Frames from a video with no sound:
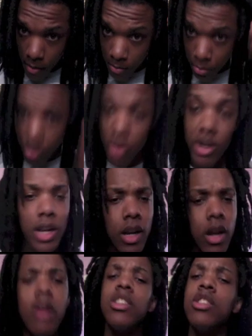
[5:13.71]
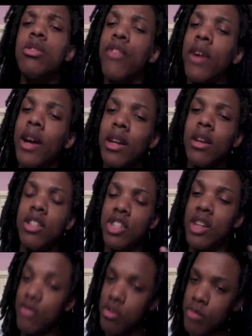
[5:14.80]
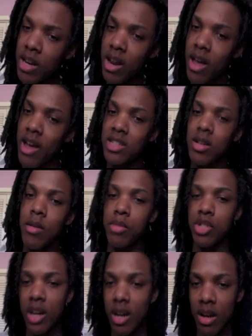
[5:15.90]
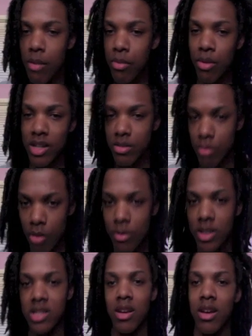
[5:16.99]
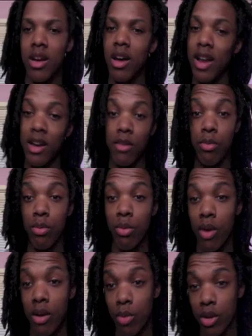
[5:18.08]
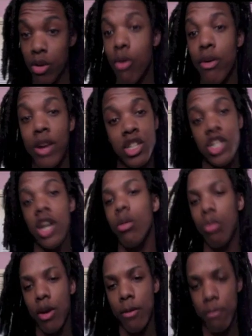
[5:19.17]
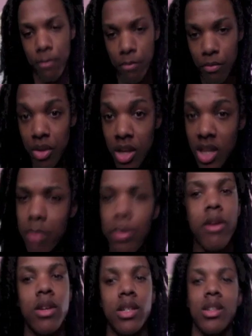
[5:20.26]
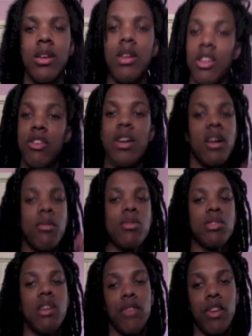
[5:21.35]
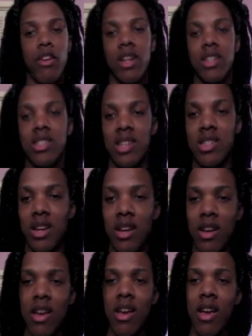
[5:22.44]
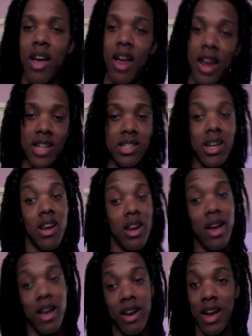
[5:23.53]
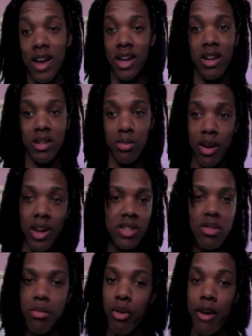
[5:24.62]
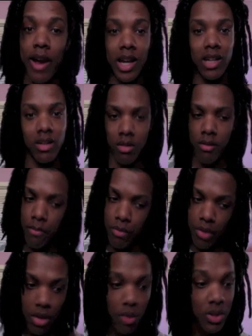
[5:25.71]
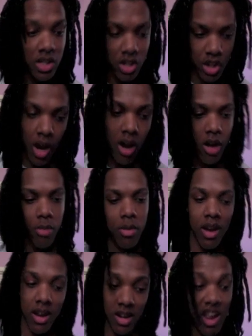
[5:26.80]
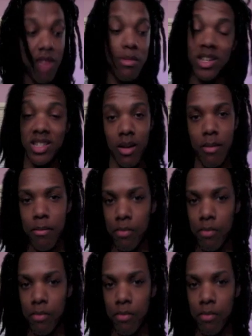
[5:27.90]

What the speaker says: Morgan She was fine. She didn't have too many lines, but she had a couple nice moments, like the one with Corey and Shallow Boy. The parents, their dynamic was definitely great in the season. Like I said, and I ain't gonna spoil this no more. Alan quits his job, and then Amy ends up,